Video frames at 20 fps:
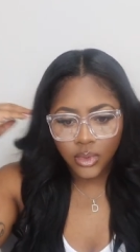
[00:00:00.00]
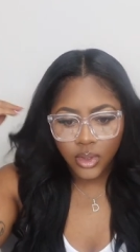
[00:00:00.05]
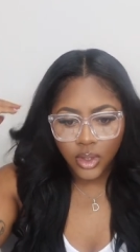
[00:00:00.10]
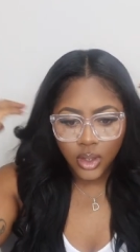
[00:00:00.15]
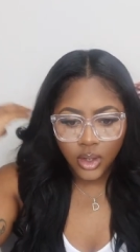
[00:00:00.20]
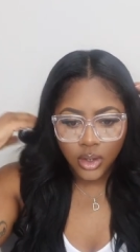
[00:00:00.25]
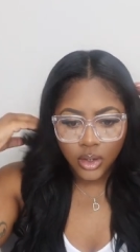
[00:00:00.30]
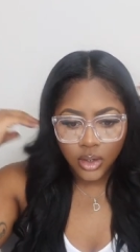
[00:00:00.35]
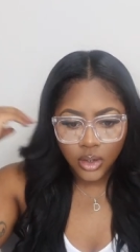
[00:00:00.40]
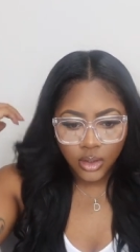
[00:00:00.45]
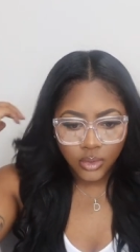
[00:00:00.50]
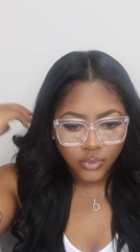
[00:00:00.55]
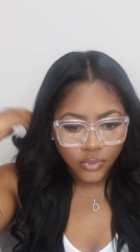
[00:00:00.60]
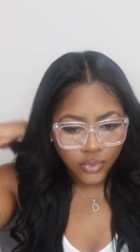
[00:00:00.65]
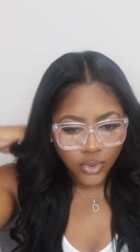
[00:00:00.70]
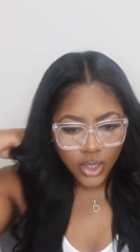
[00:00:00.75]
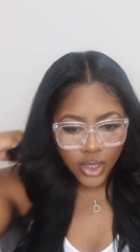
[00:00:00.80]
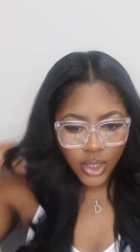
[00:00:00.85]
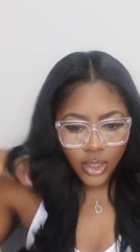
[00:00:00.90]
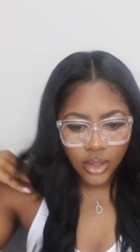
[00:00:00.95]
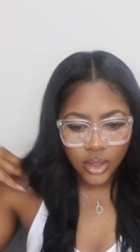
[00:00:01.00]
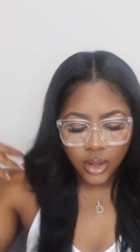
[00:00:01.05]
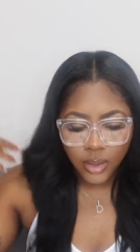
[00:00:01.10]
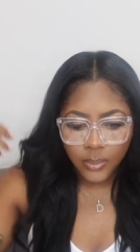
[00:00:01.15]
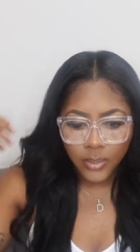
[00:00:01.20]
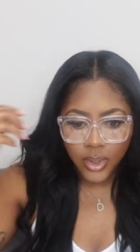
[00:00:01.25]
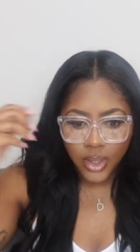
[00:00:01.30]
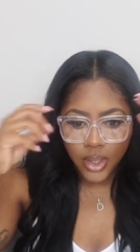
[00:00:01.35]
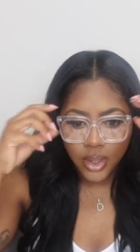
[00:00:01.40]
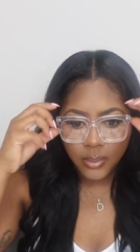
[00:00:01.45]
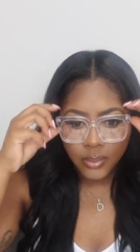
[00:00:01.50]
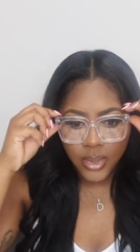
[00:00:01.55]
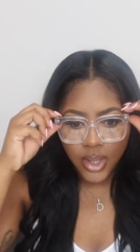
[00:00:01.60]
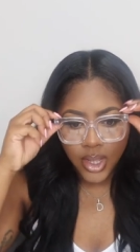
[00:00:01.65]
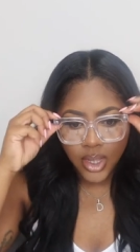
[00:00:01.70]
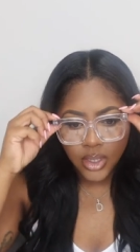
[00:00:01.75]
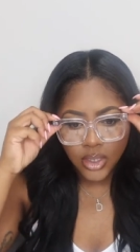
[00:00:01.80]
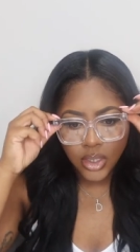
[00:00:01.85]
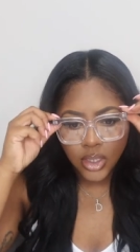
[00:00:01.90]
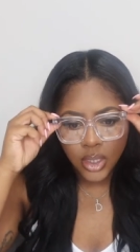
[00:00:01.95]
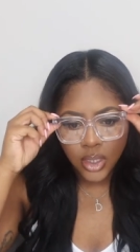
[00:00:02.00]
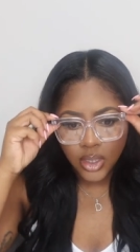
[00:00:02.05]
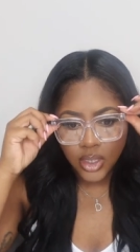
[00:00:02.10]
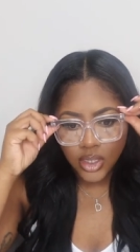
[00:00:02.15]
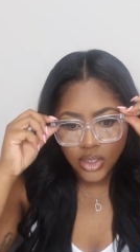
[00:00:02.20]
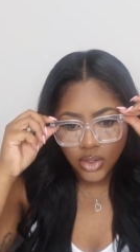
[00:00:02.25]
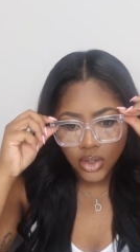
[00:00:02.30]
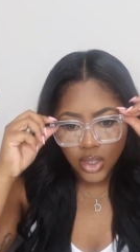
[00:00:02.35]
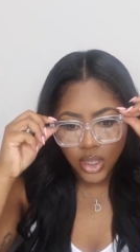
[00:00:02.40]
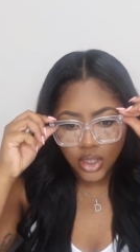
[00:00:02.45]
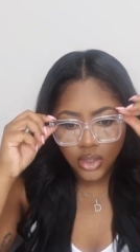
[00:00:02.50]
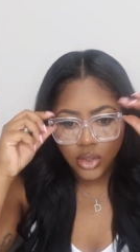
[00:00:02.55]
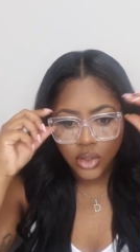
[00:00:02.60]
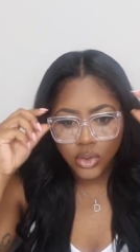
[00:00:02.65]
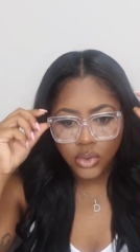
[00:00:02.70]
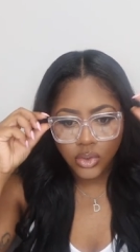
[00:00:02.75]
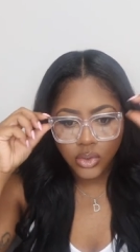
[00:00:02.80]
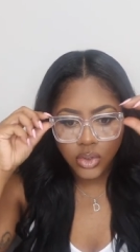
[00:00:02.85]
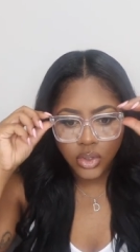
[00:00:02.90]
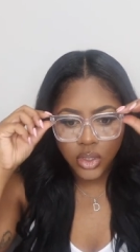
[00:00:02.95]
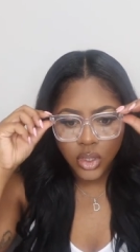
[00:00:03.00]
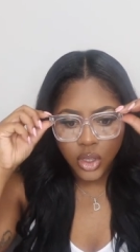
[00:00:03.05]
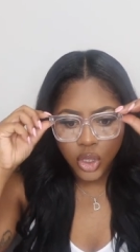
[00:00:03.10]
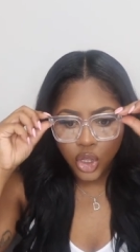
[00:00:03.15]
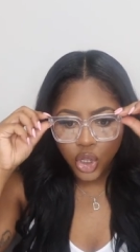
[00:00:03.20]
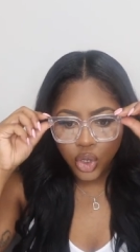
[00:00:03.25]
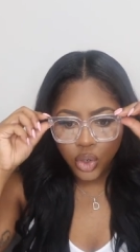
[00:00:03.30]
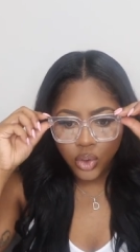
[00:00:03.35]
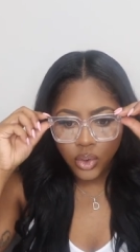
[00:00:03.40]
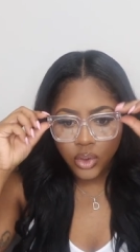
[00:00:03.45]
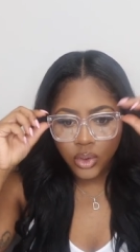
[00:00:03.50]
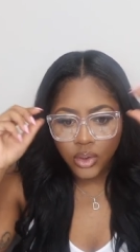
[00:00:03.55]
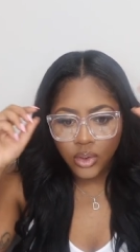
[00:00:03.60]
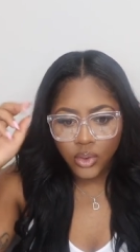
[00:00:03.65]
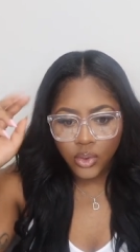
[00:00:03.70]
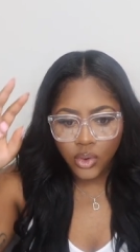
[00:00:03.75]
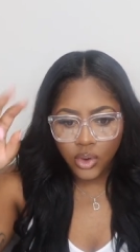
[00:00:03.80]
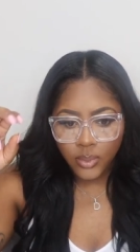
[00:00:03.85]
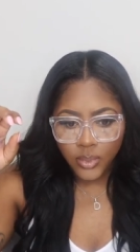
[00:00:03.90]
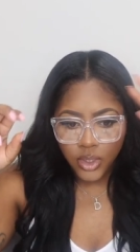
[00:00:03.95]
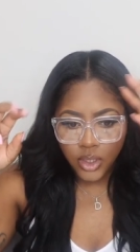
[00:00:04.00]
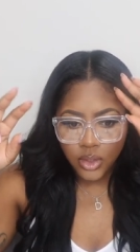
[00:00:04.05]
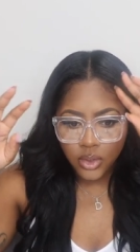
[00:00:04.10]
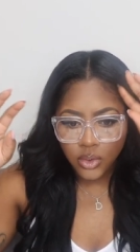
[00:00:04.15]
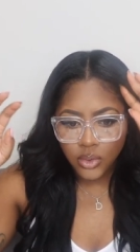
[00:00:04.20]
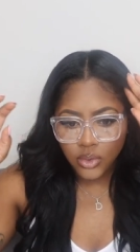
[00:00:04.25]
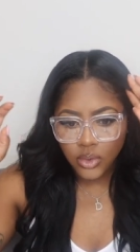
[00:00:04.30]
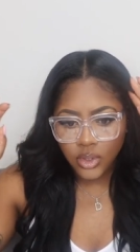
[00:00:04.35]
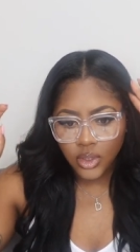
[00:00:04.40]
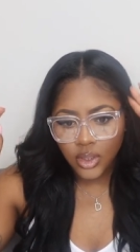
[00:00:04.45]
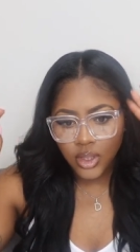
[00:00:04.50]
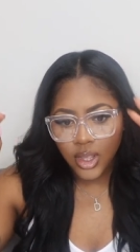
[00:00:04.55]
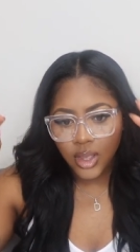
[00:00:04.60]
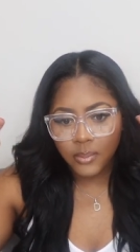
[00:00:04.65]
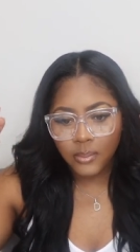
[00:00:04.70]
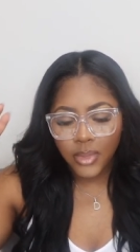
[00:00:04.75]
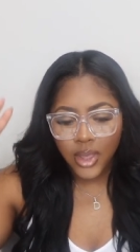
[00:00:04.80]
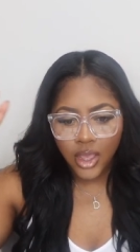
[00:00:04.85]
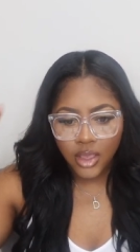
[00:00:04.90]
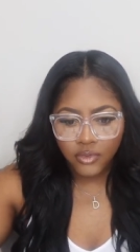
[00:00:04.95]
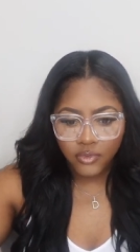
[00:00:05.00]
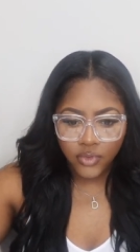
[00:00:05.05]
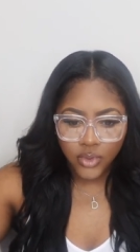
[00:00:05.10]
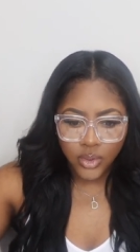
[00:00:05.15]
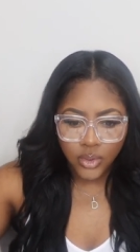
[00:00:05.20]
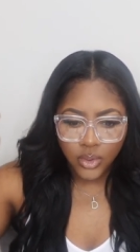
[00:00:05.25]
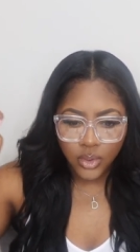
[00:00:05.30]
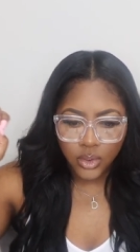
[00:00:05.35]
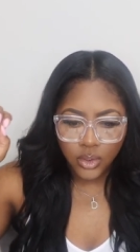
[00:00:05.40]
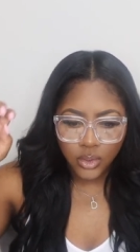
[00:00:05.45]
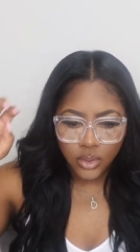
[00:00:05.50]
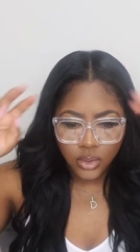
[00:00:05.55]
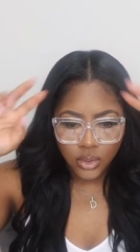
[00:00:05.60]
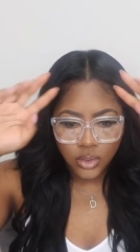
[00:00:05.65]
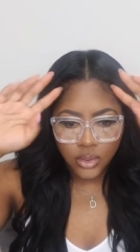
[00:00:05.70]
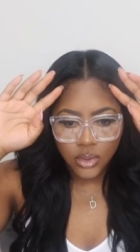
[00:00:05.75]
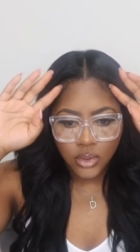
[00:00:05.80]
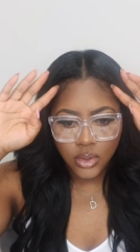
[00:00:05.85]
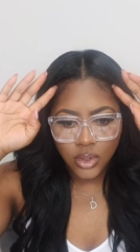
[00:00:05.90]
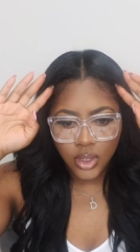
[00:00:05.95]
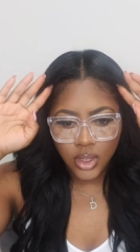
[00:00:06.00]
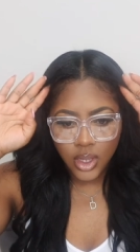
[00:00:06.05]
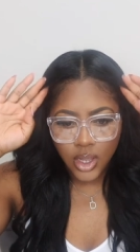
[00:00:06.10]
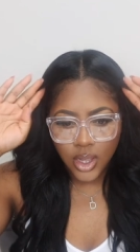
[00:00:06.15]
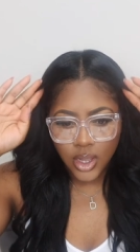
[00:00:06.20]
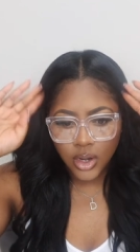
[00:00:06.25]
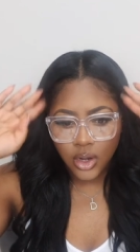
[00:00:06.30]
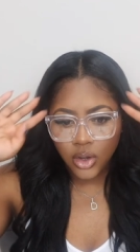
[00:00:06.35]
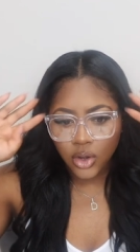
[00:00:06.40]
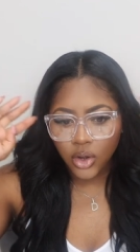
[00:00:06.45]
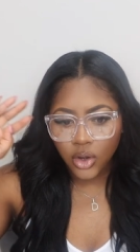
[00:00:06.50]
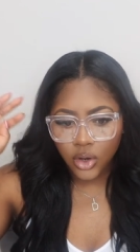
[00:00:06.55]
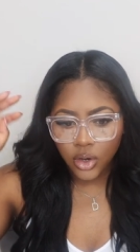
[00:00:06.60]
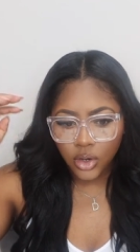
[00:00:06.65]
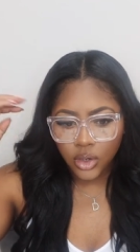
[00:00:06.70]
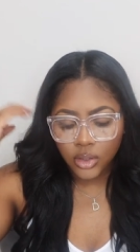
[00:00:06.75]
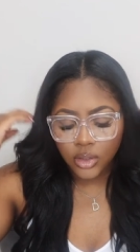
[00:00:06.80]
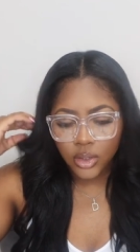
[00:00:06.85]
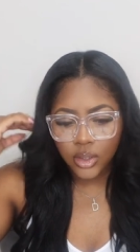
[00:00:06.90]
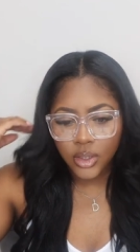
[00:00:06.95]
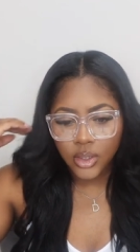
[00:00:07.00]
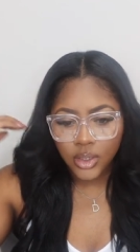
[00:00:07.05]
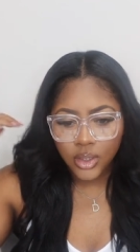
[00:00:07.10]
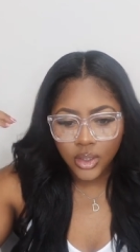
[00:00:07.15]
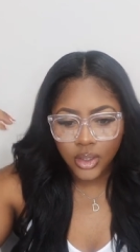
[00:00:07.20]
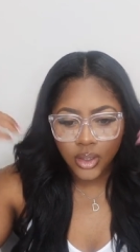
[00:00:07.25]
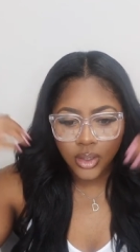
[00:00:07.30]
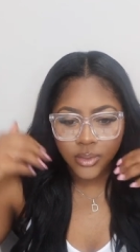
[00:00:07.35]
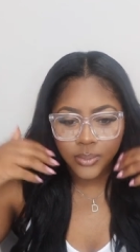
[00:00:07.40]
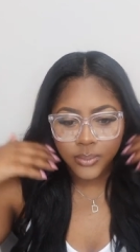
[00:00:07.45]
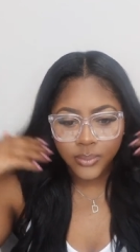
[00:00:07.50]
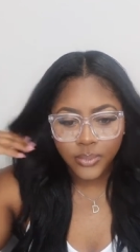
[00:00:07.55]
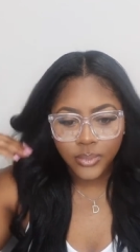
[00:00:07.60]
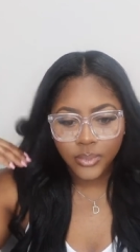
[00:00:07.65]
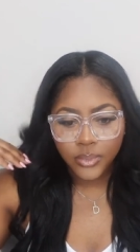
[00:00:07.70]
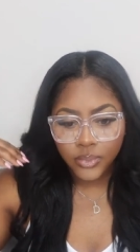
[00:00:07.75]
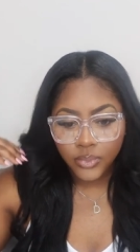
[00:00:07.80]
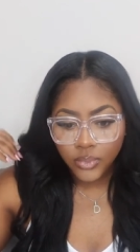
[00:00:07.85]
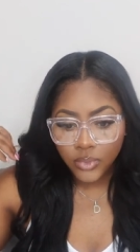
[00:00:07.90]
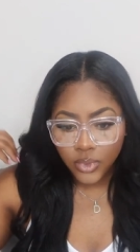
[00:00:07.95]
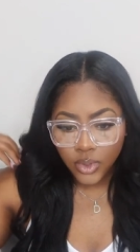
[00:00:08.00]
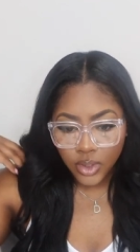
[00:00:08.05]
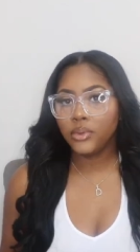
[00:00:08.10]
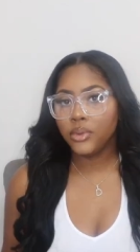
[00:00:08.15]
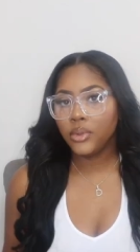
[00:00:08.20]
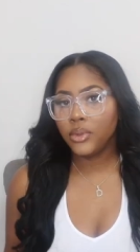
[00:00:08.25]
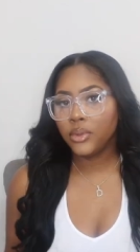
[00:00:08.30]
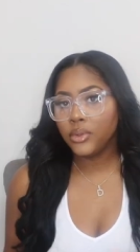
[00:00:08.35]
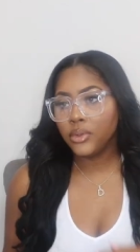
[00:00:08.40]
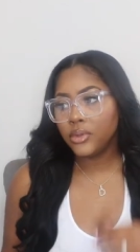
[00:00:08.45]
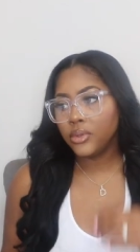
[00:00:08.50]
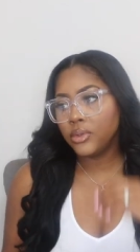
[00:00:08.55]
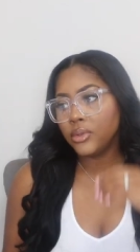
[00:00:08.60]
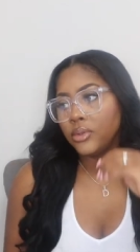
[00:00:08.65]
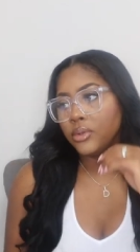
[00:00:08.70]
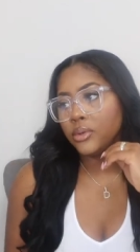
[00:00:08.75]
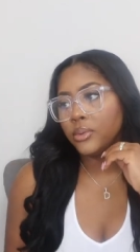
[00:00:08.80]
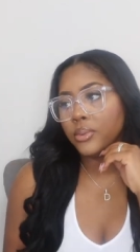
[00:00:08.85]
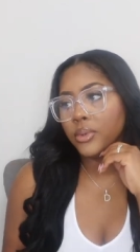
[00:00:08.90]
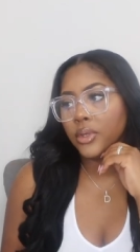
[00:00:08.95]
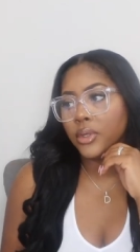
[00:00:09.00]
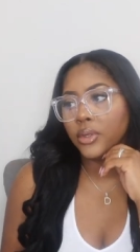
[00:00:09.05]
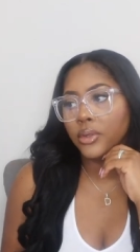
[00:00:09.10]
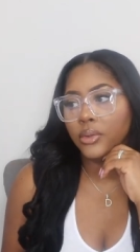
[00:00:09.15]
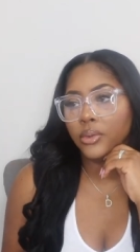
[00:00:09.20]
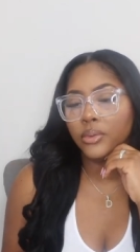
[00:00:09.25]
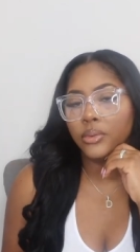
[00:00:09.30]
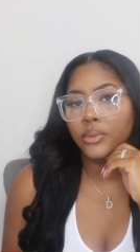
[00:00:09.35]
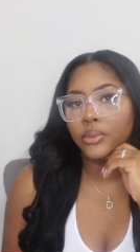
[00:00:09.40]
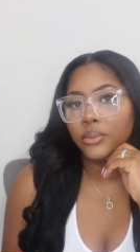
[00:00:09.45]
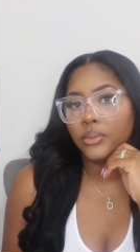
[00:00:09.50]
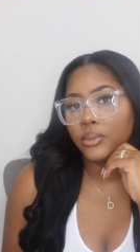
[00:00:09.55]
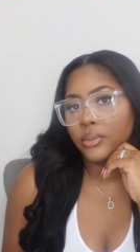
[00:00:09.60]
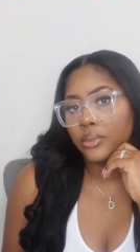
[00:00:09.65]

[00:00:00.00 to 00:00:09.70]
They're different, they're big, boxy. These are like those, normally those, that bifocal kind of nerd look. Super cute.